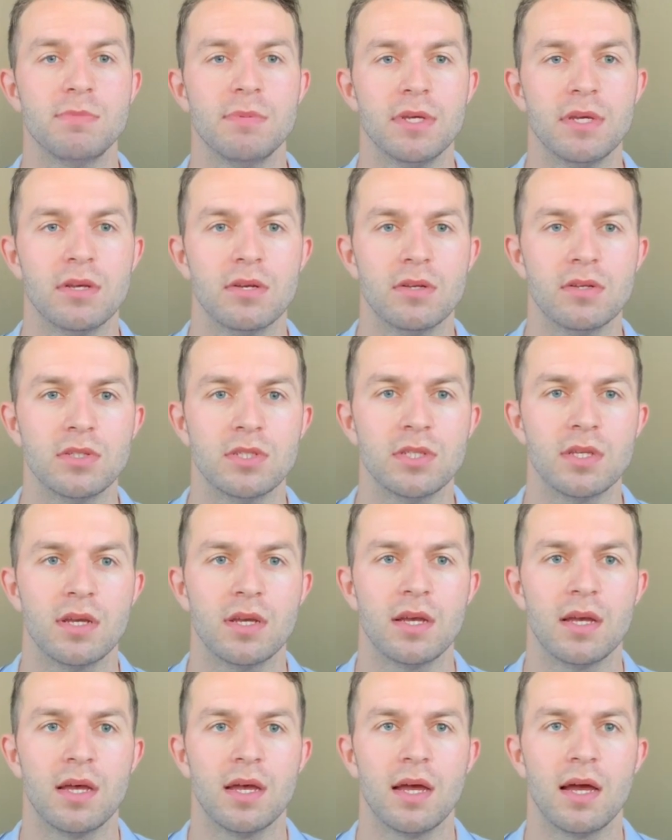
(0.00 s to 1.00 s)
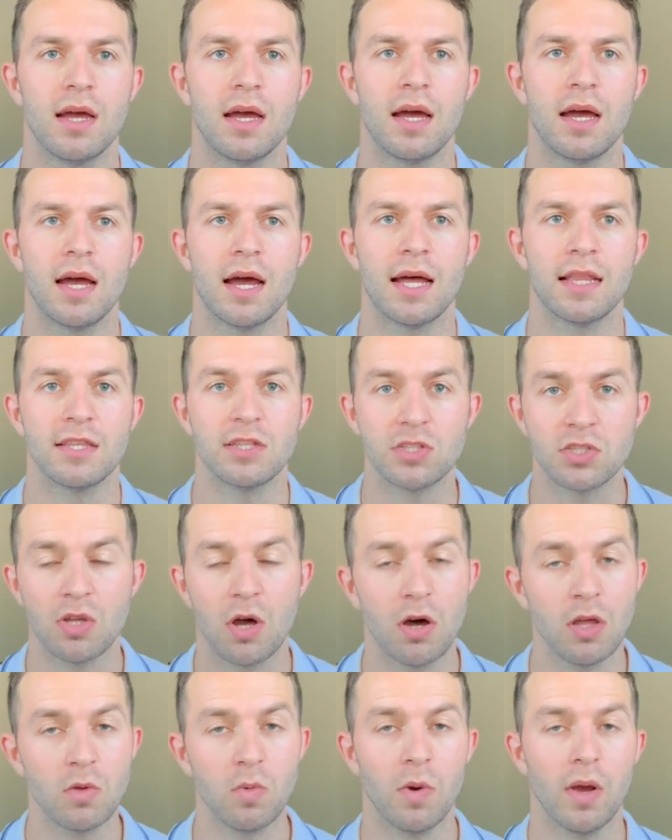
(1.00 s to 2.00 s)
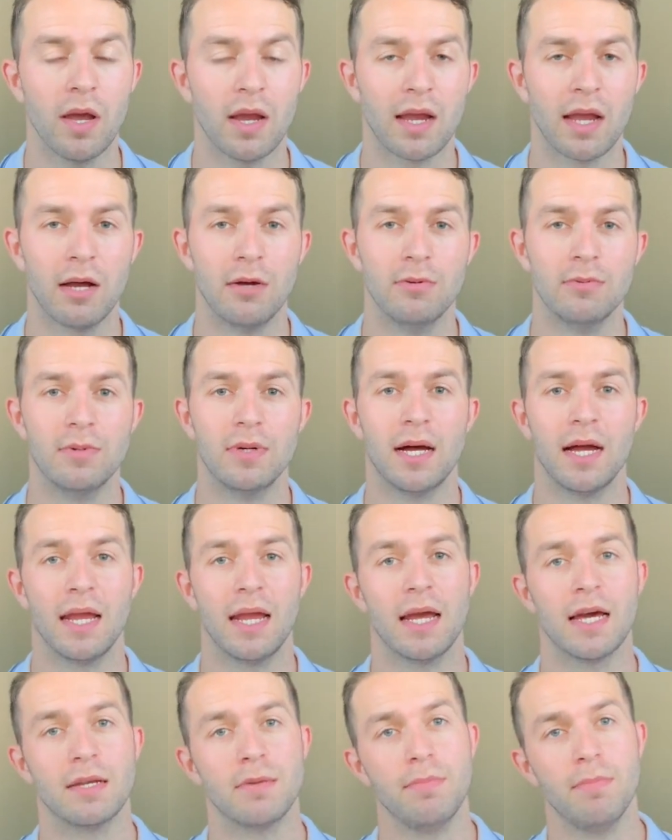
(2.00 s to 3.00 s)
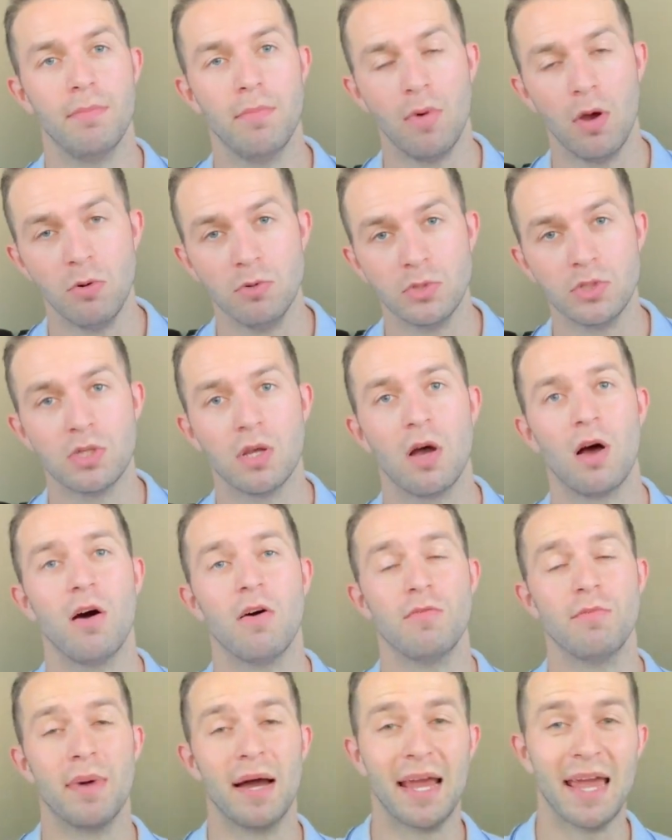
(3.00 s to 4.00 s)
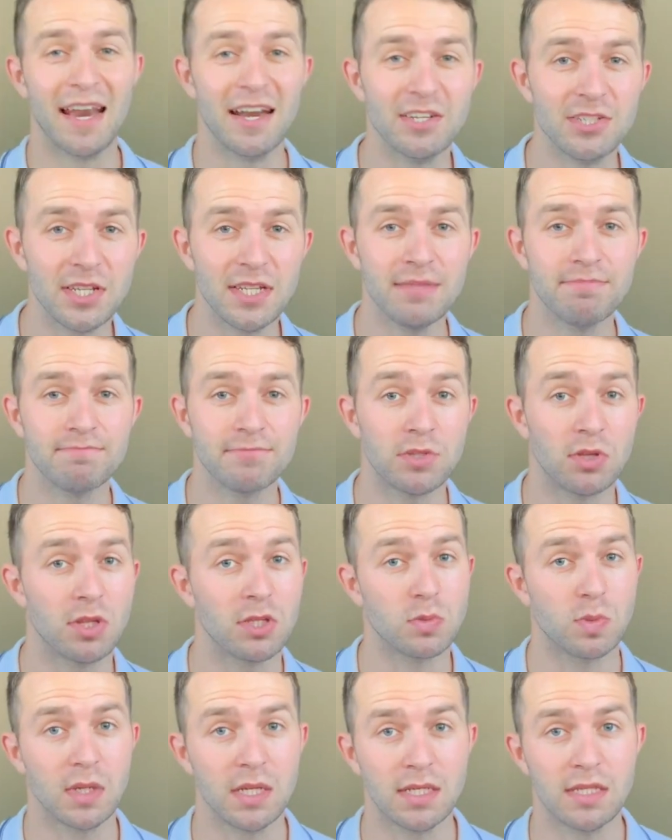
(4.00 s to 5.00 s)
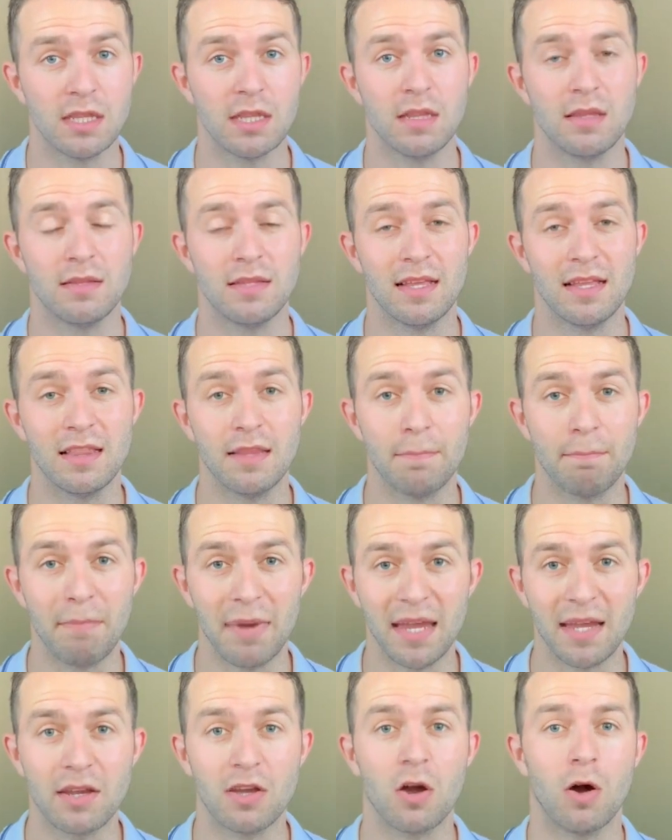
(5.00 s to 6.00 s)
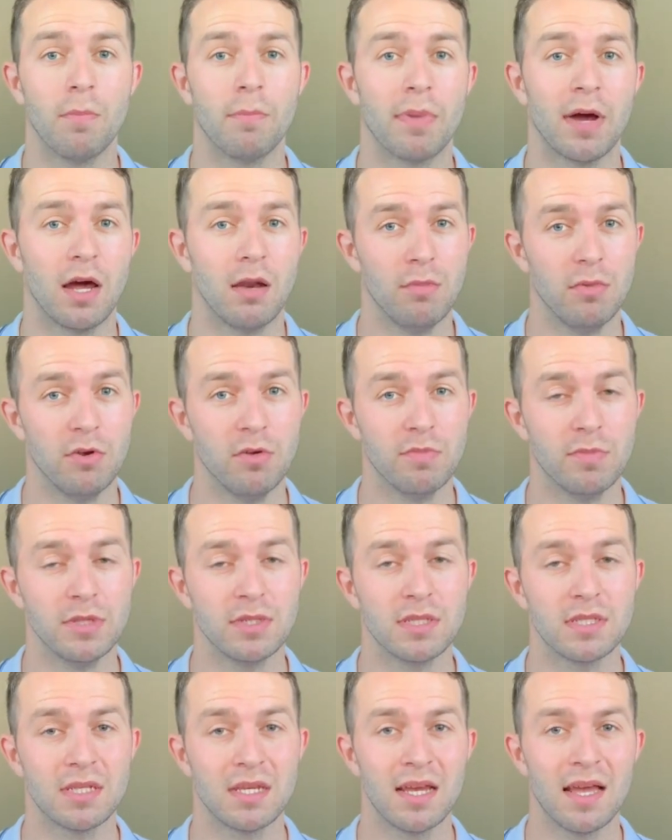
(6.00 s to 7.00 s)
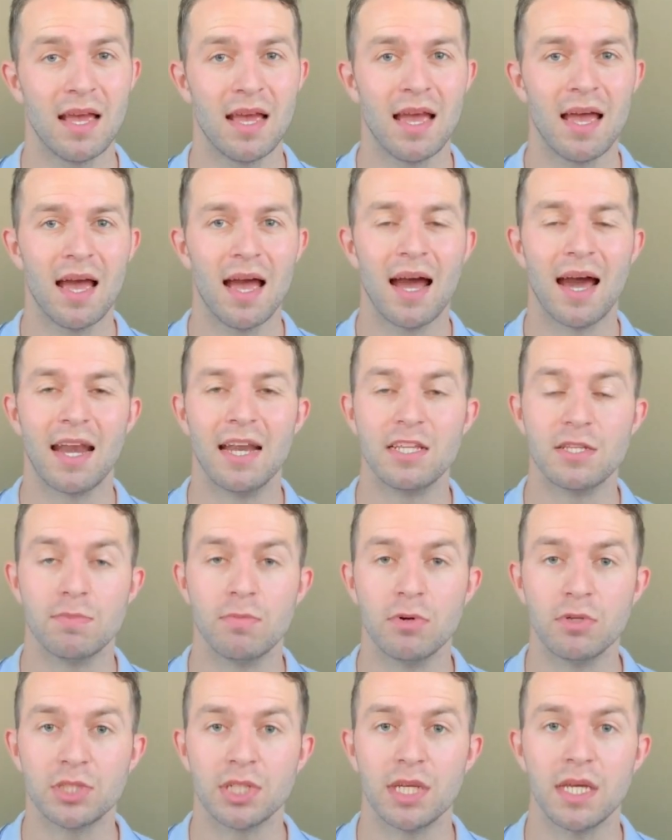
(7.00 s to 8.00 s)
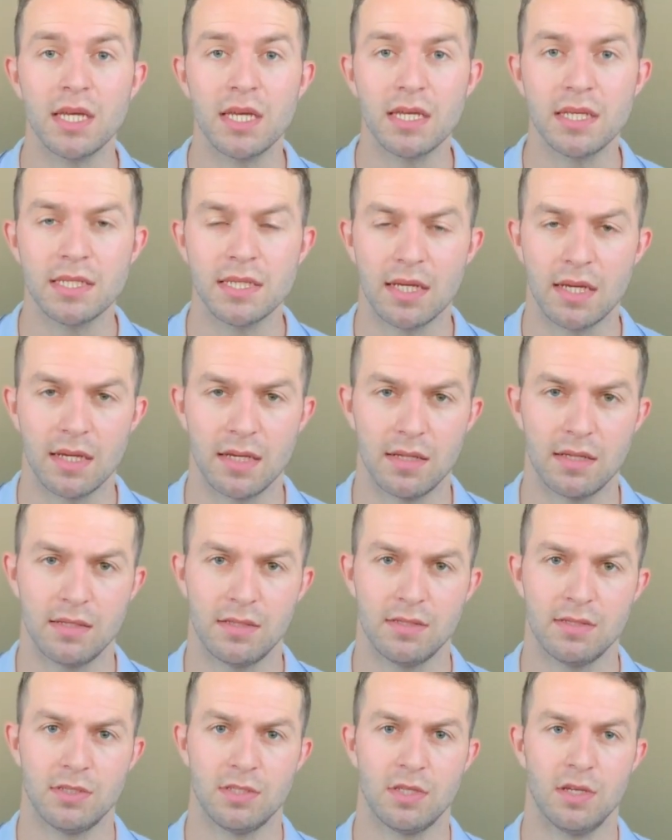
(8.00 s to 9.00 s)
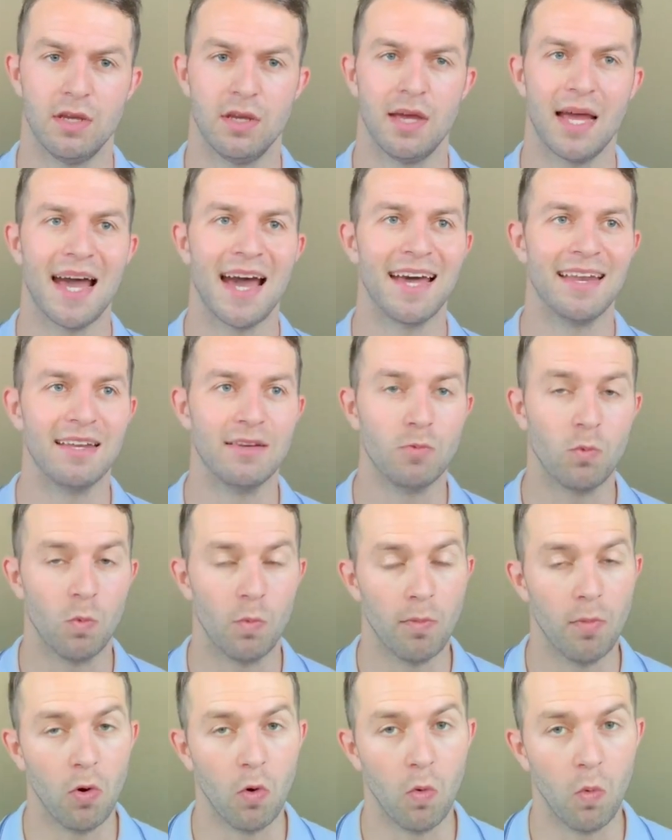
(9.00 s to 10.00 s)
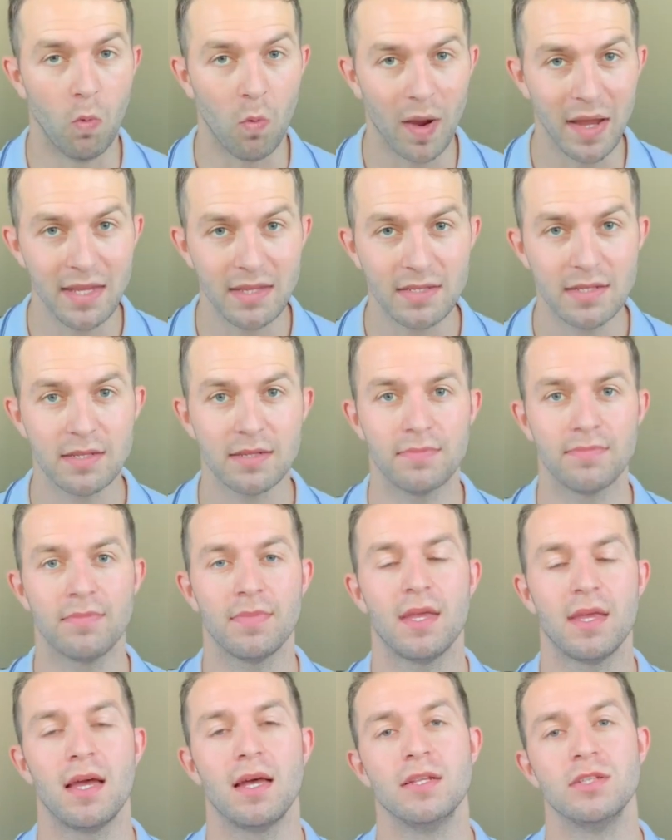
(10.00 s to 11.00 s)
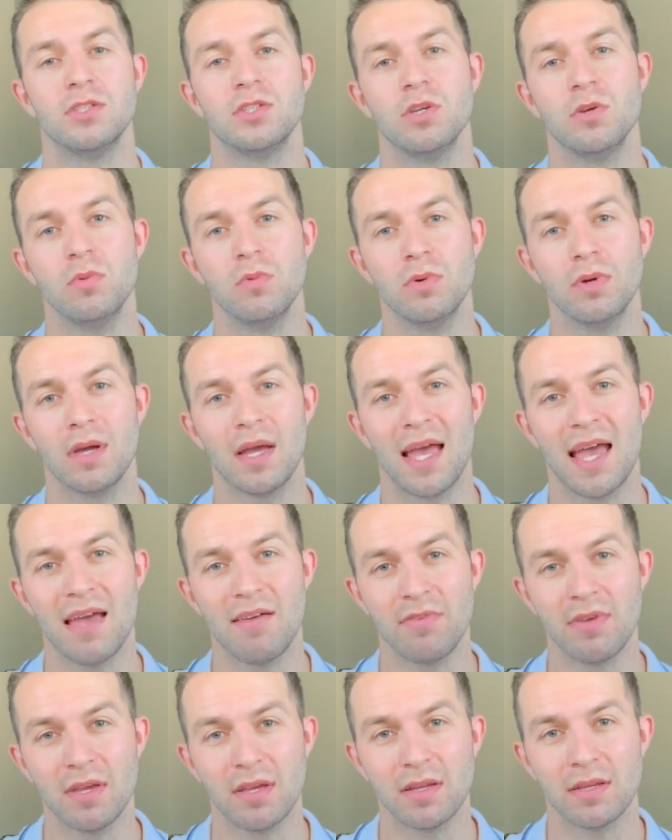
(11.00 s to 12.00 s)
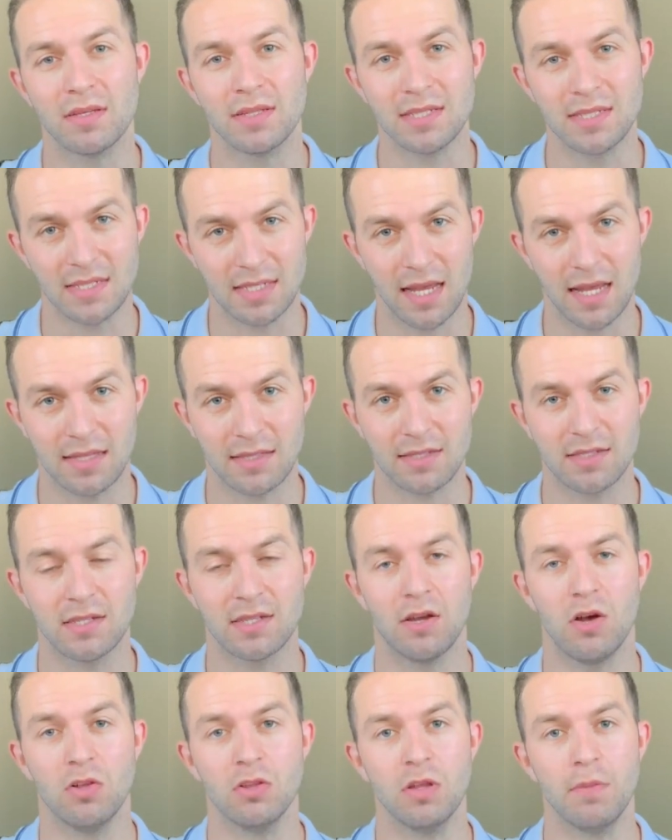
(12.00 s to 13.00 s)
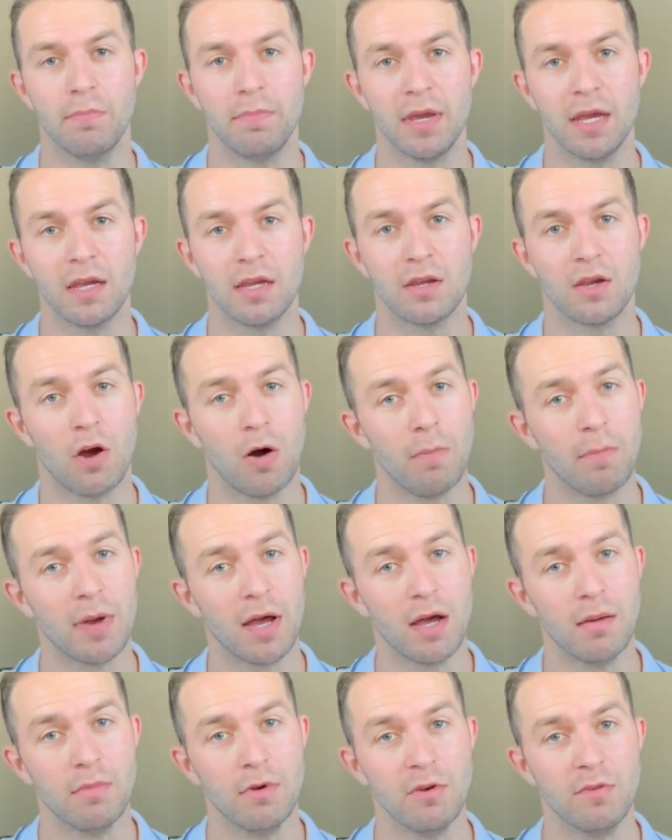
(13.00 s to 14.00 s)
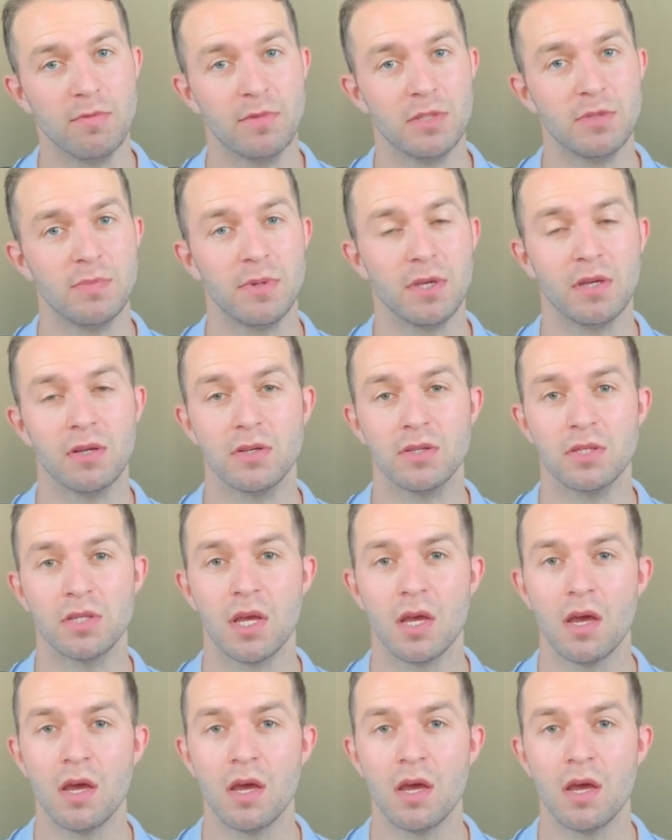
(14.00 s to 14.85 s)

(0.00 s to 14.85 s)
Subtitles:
because at the start of the workout, I had most of my energy, so that's when I did the big compound movements, and it's much easier to add more weight and do heavier sets on the big compound movements because